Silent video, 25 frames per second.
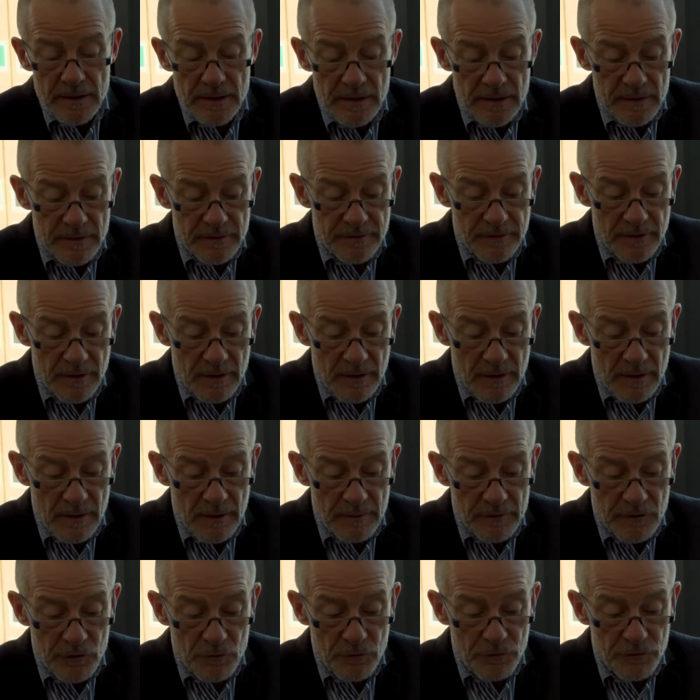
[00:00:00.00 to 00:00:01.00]
it,
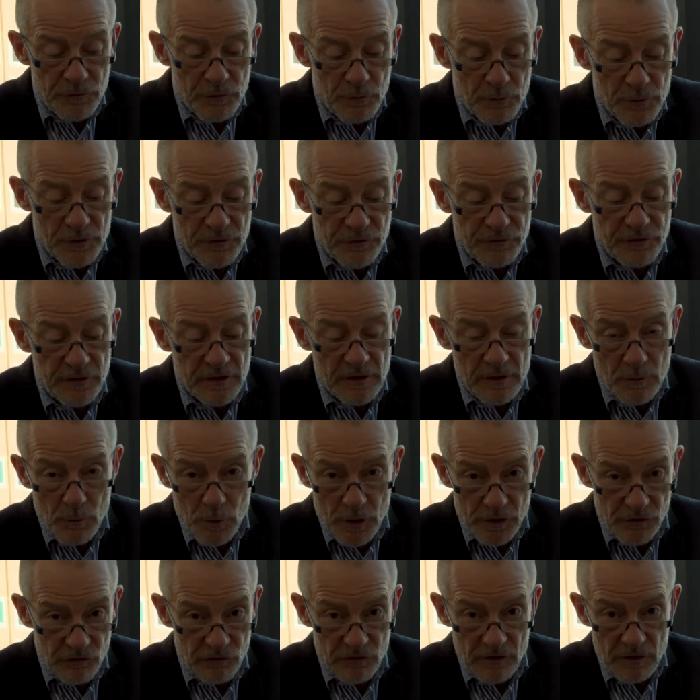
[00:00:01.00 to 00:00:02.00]
uh, you, you will see the
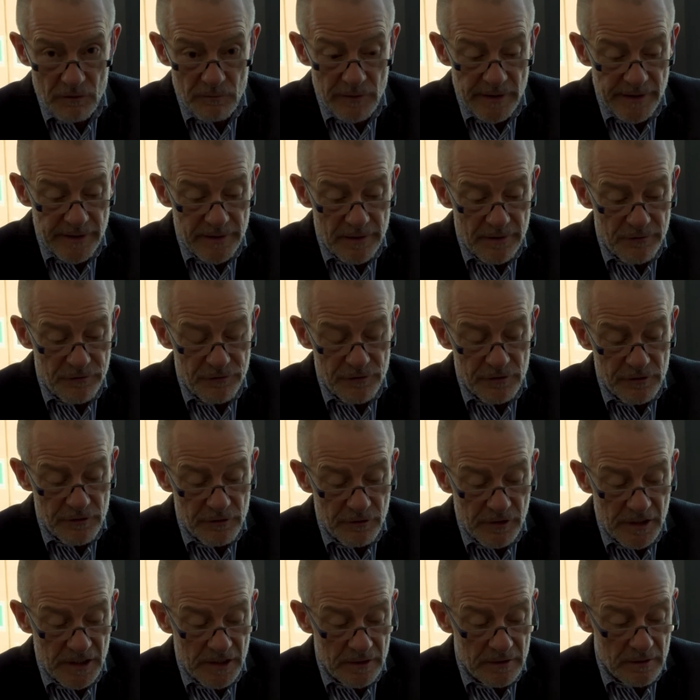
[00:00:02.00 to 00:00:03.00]
watch in the wireless and
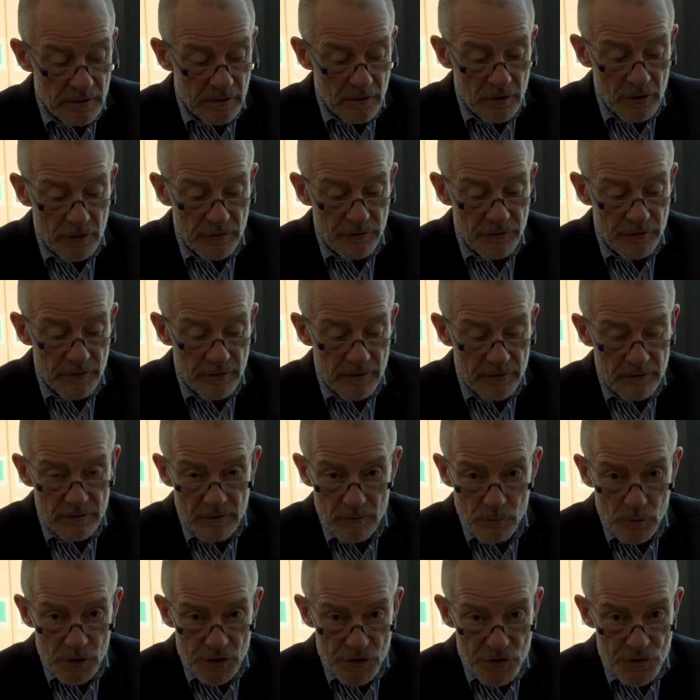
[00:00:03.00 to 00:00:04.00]
you can contact
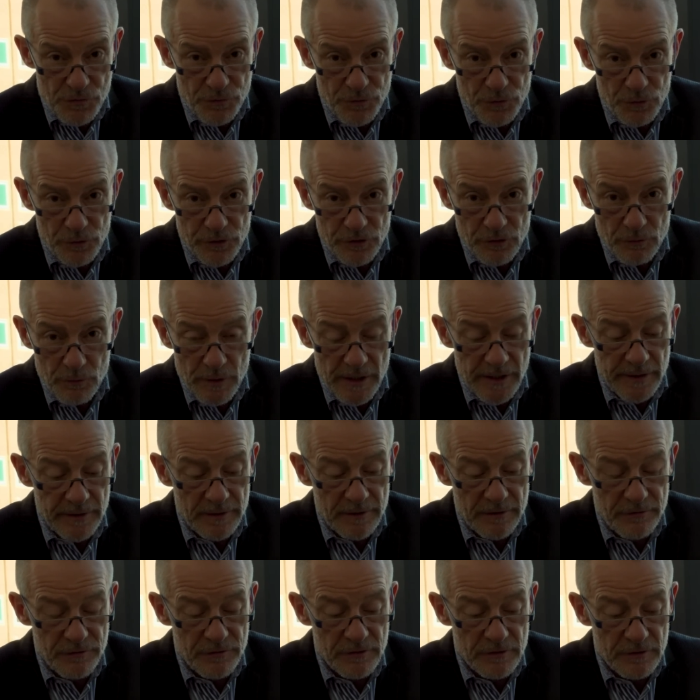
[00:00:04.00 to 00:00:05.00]
the watch through your
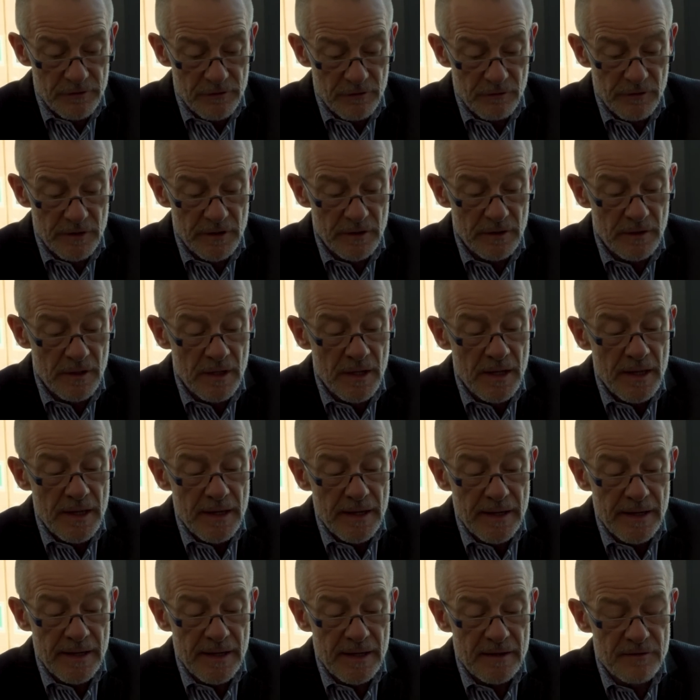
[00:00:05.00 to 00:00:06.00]
wireless and you can
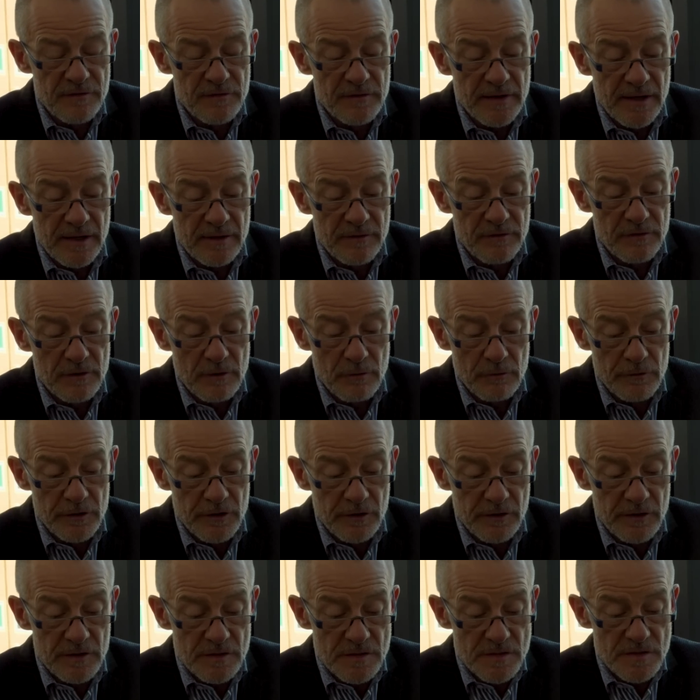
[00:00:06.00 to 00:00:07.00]
add data or
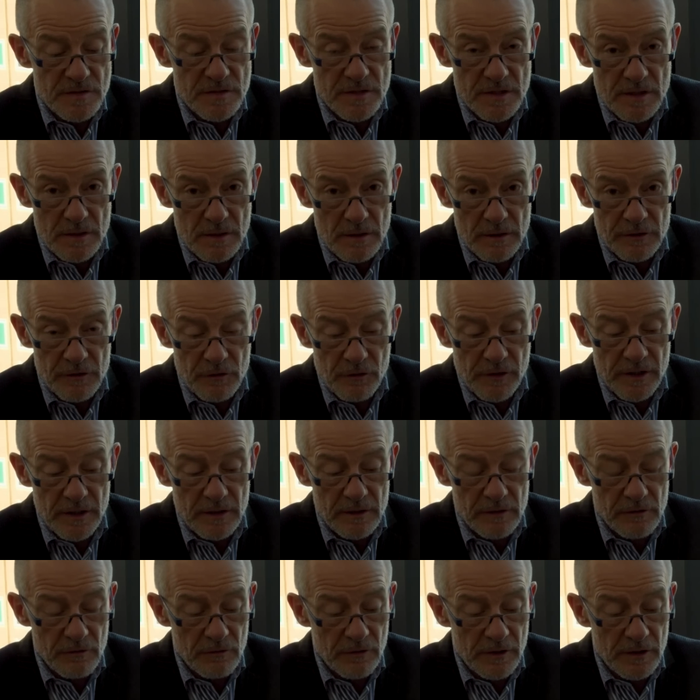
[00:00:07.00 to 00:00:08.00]
you can steer or uh, you
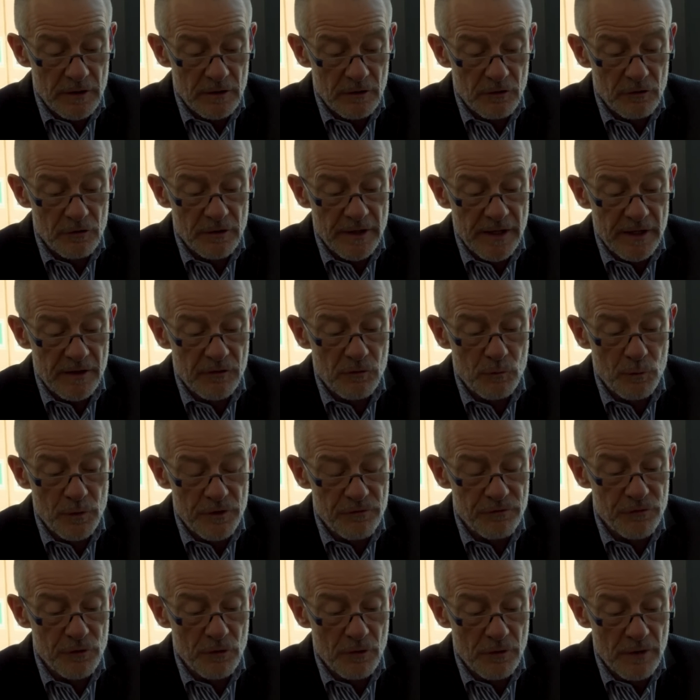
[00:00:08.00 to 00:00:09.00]
can, you can connect
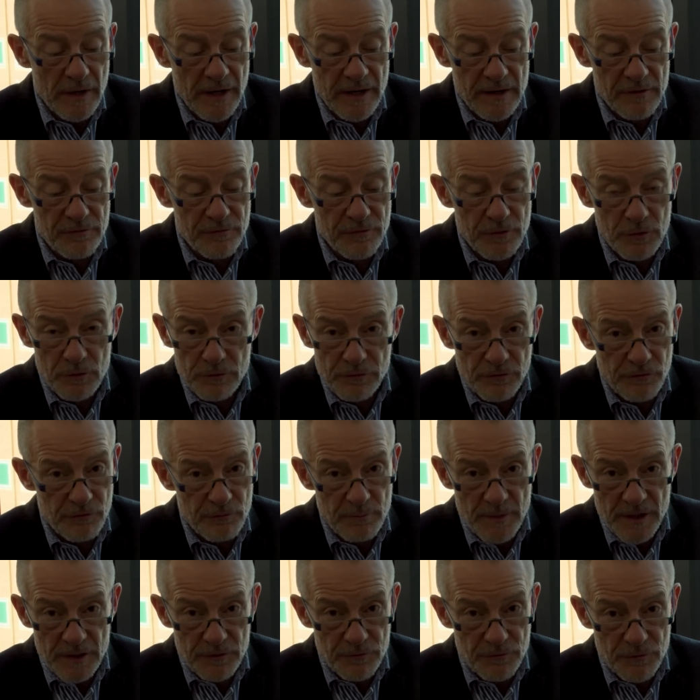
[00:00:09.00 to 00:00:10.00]
with your iPhone,
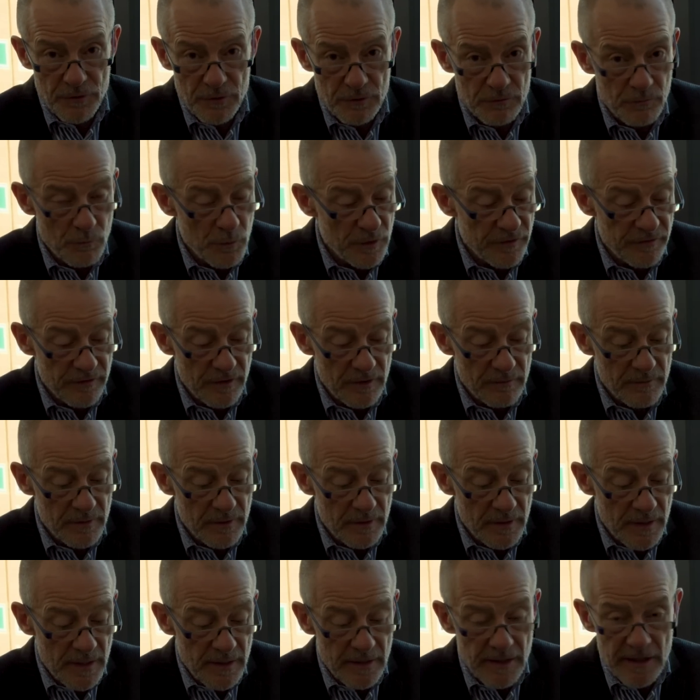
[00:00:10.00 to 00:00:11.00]
smartphone,
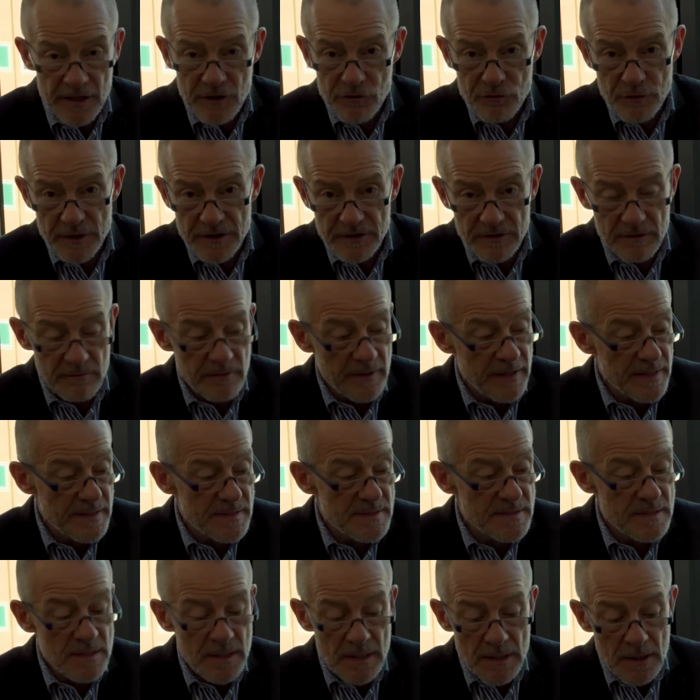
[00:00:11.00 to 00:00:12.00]
whatever, Android
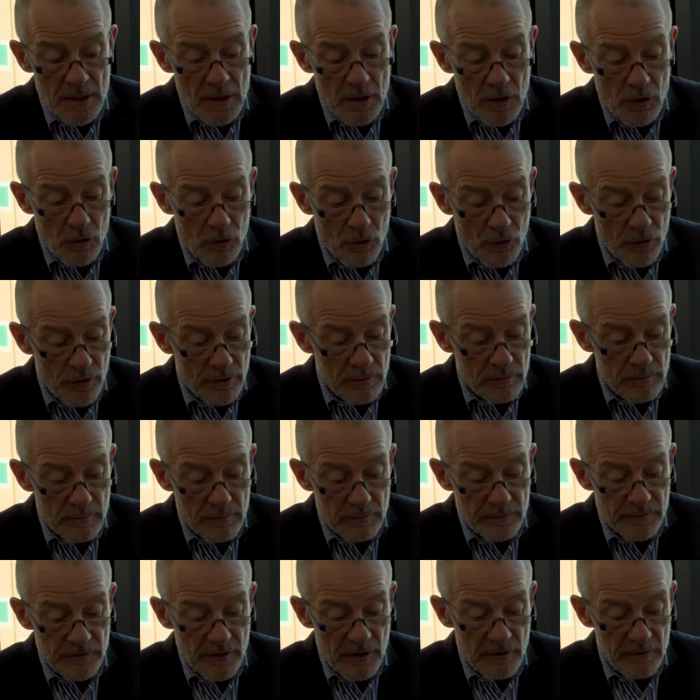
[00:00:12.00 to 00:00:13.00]
device or
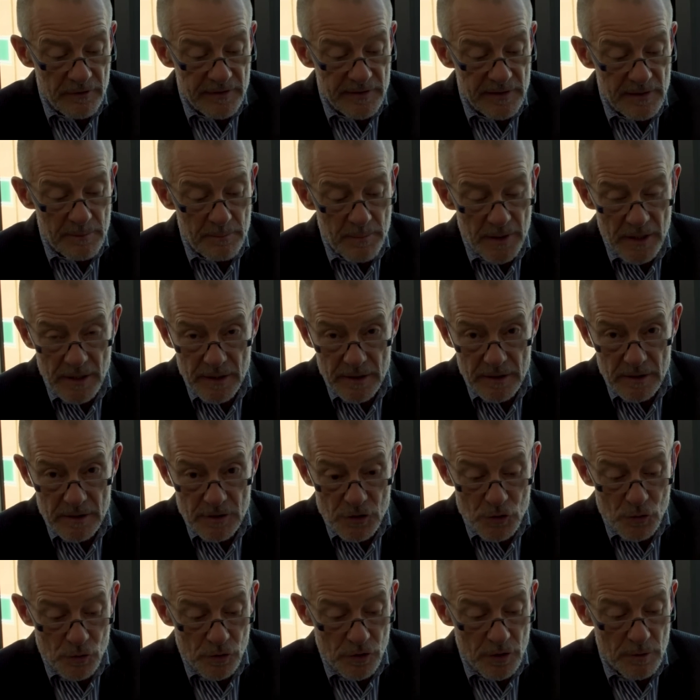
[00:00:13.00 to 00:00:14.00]
directly by
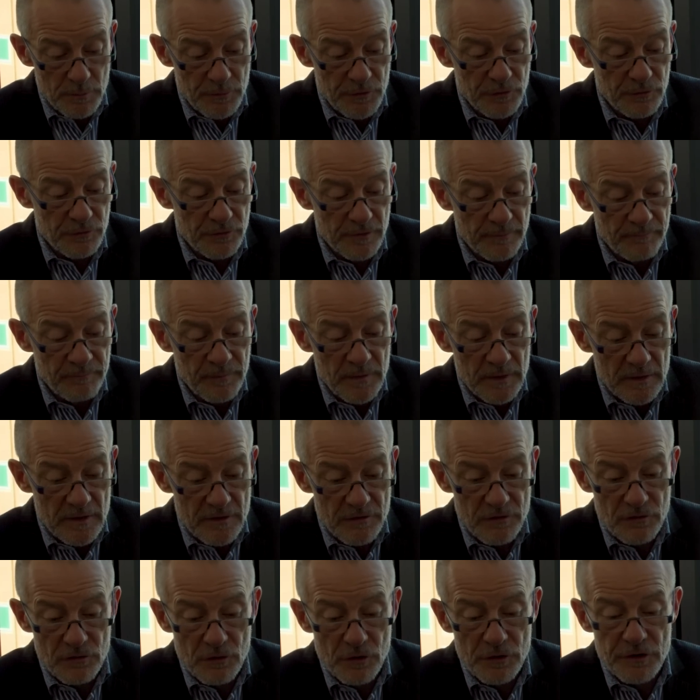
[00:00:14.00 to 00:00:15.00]
your computer.
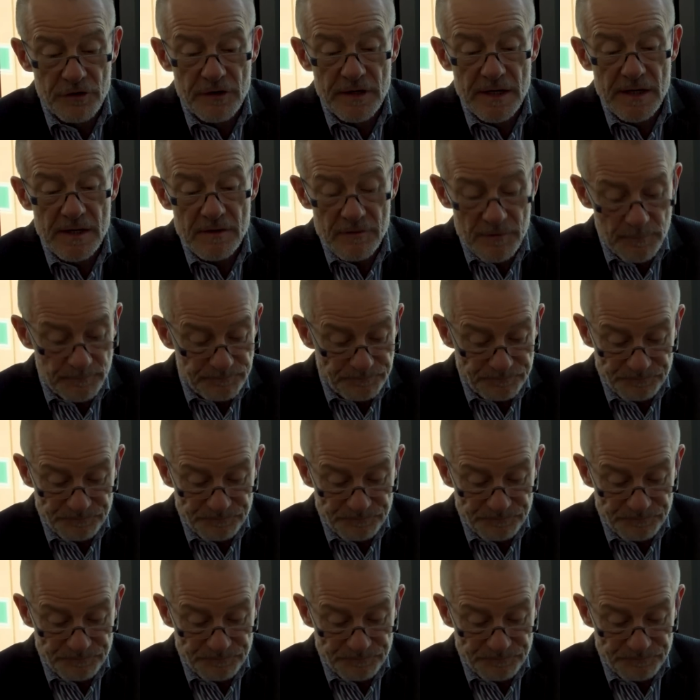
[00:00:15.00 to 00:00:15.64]
This is all you need.